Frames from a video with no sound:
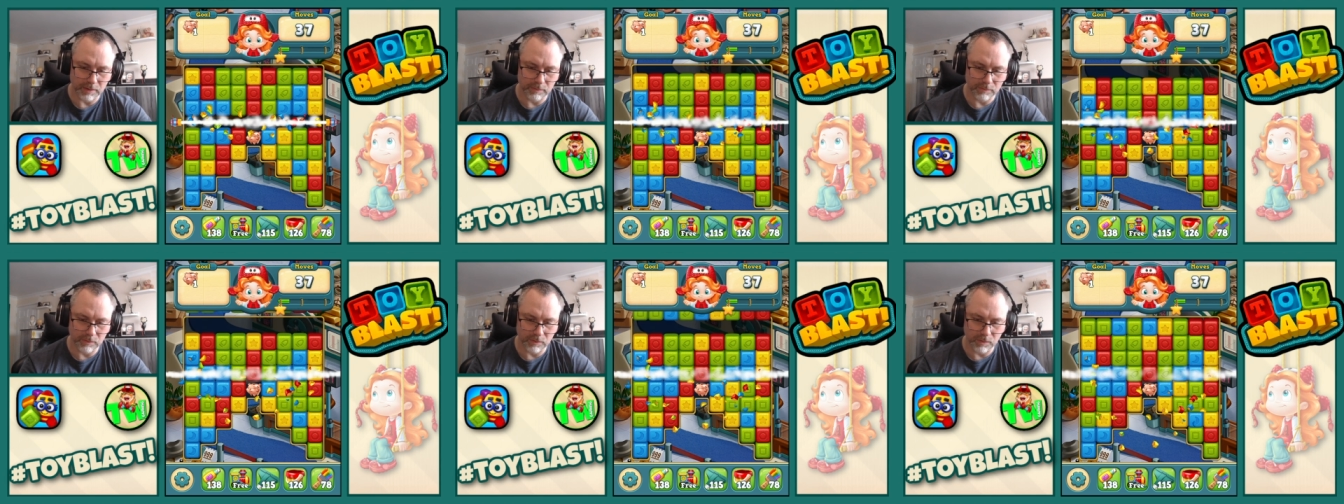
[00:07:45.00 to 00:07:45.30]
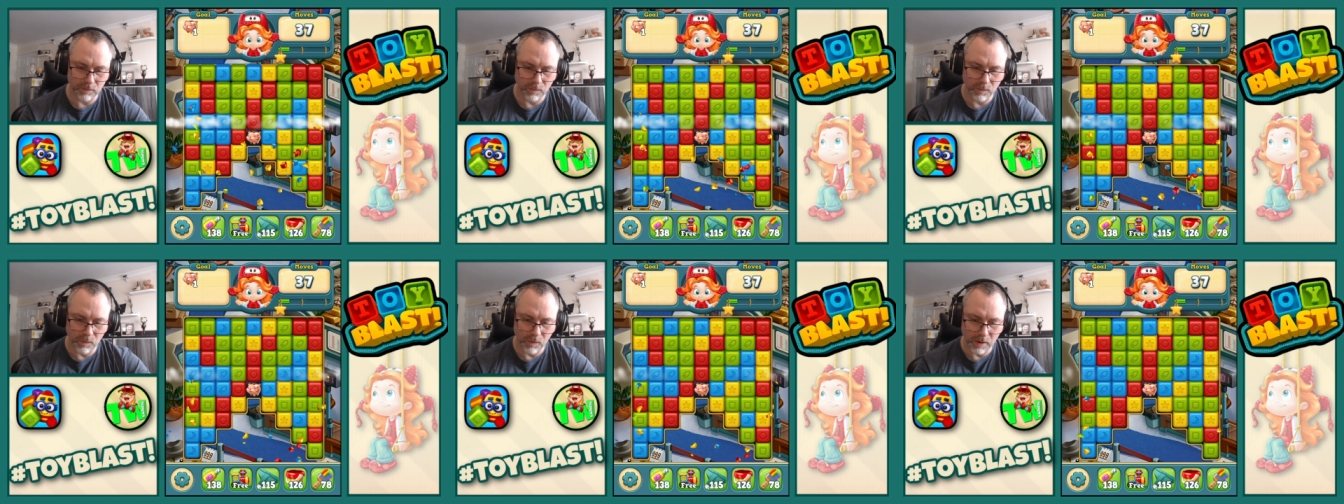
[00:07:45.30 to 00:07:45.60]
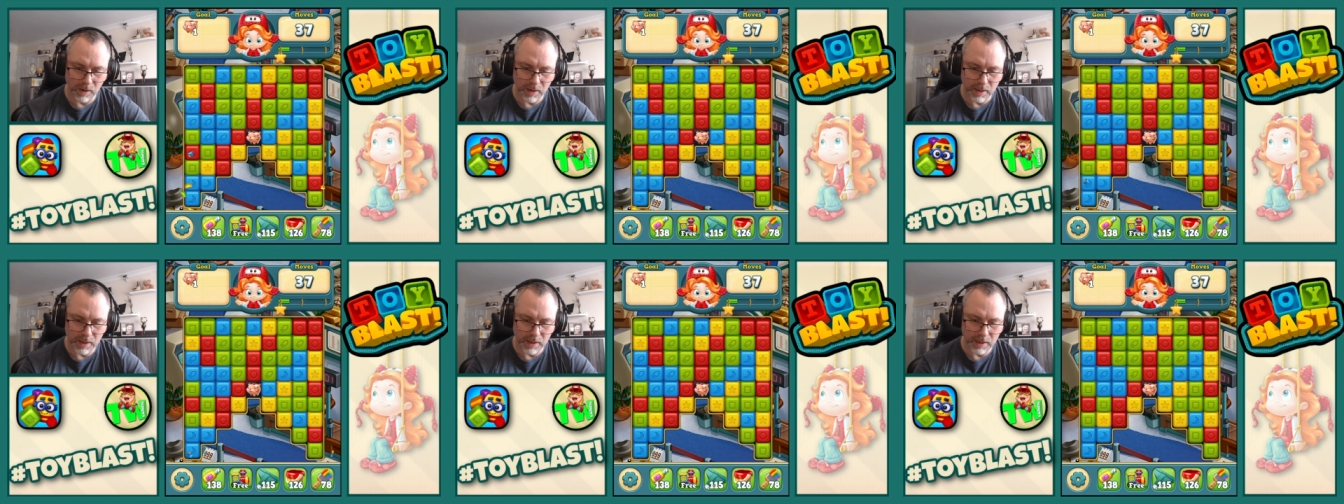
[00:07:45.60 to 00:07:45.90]
the
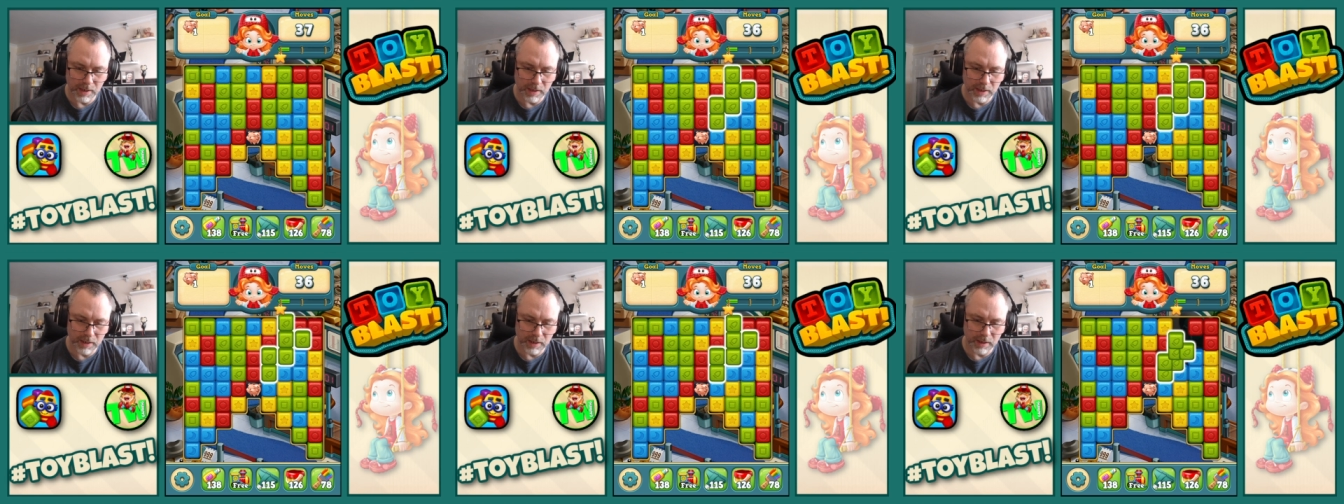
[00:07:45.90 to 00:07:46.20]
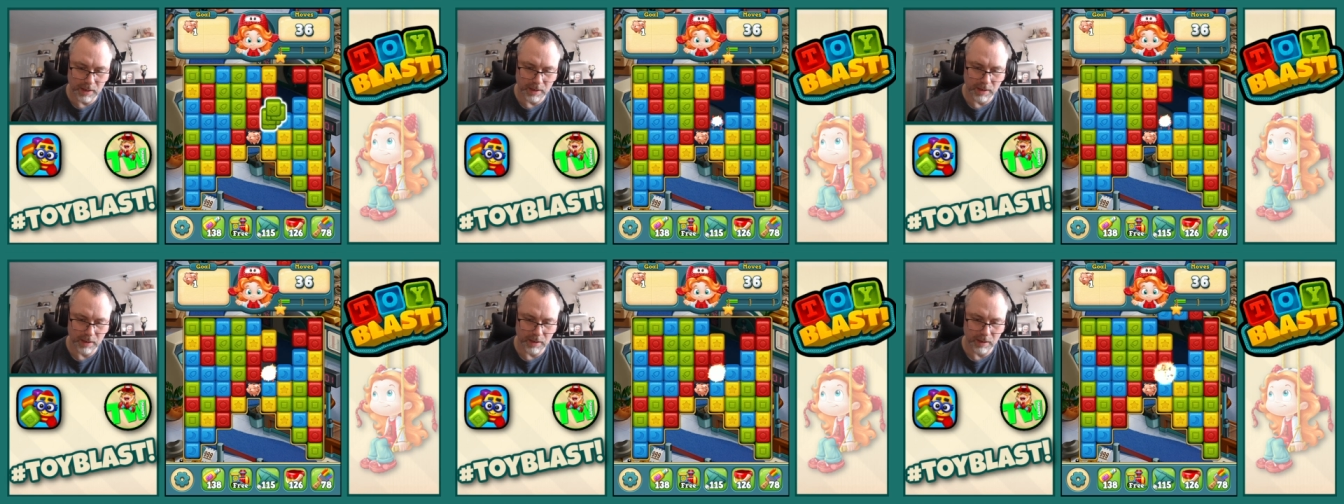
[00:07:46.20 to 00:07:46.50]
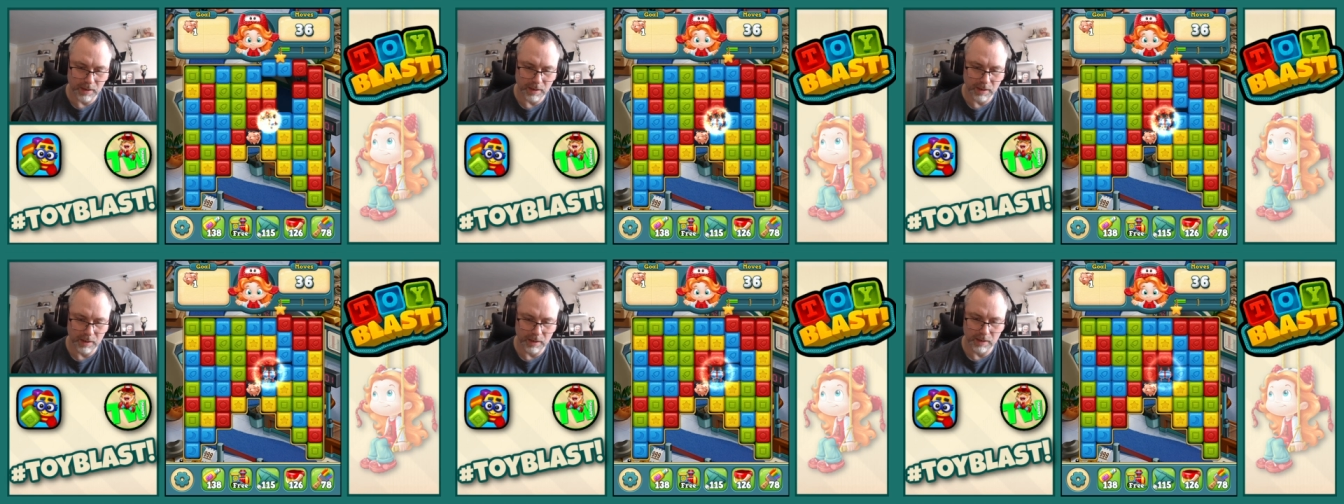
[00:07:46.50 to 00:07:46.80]
wrong way.
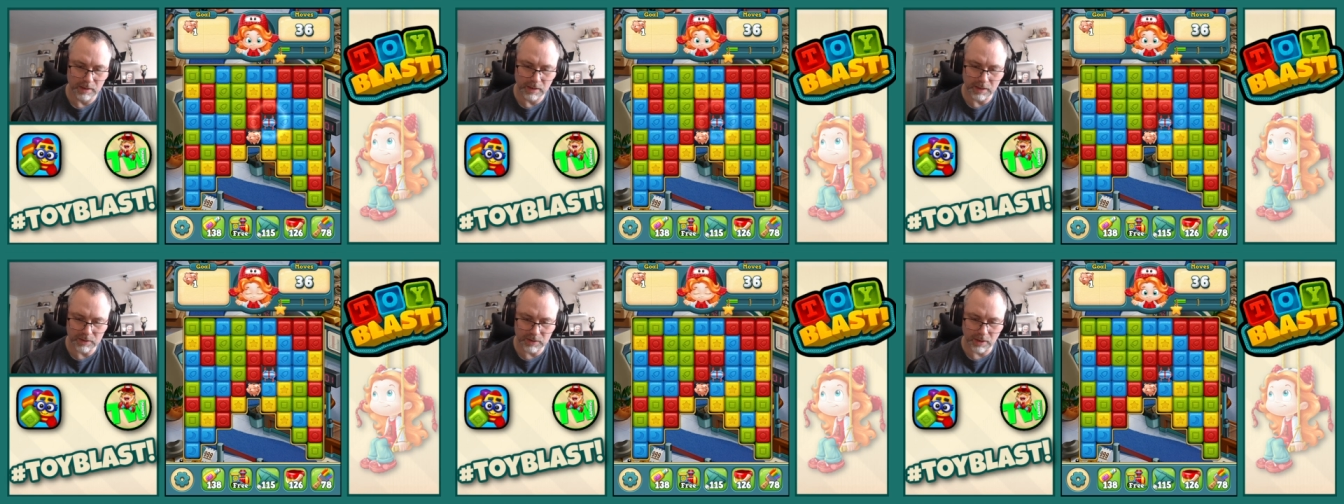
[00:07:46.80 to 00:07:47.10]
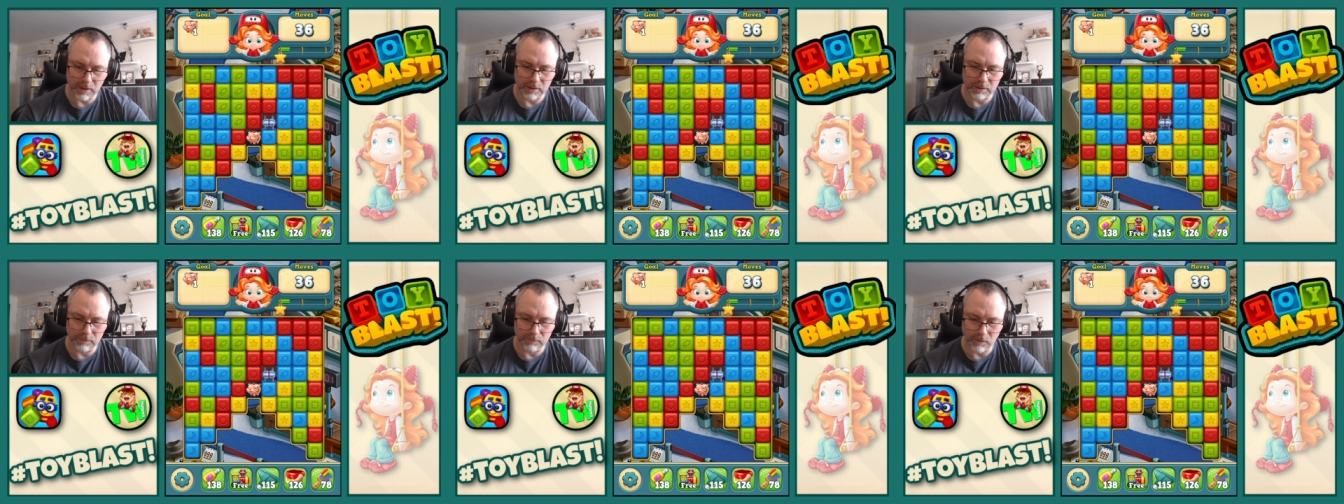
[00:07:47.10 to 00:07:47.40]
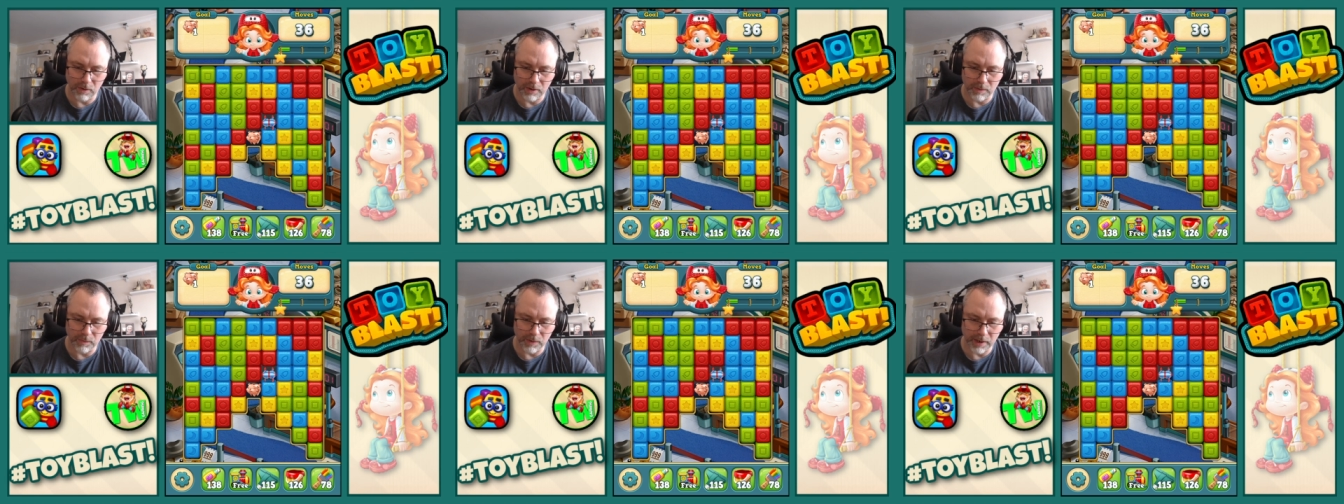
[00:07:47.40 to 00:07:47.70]
That's going the
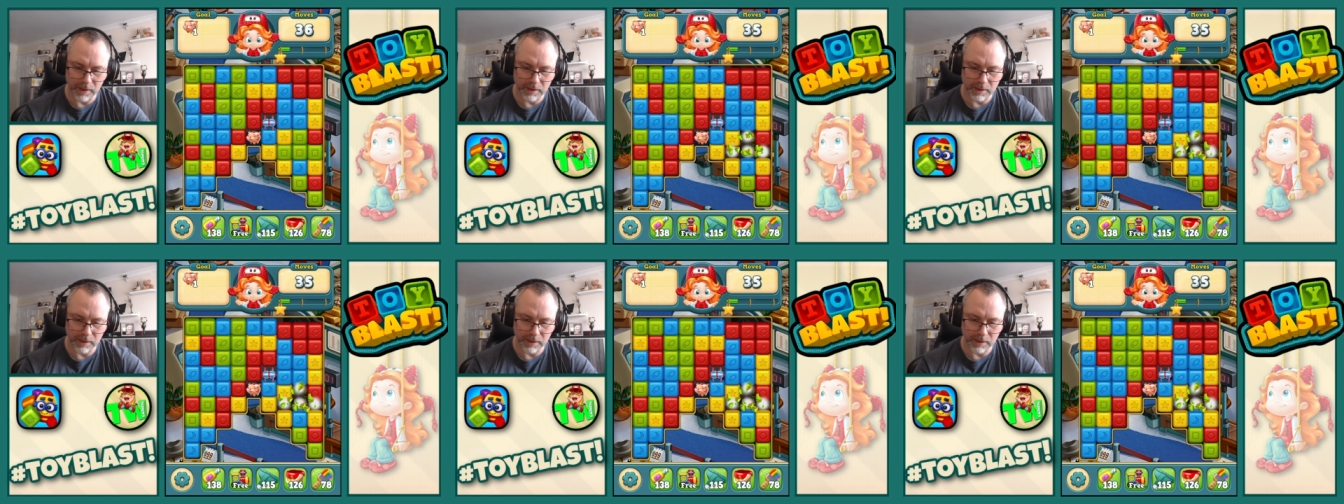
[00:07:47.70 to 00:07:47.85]
right way.